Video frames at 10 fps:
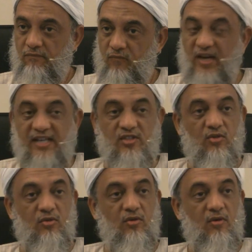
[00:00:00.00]
So I
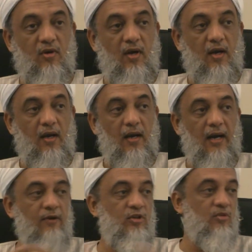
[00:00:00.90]
ask you,
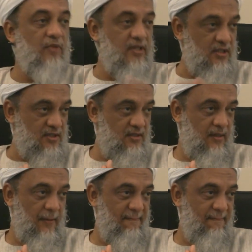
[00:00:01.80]
how did you make this?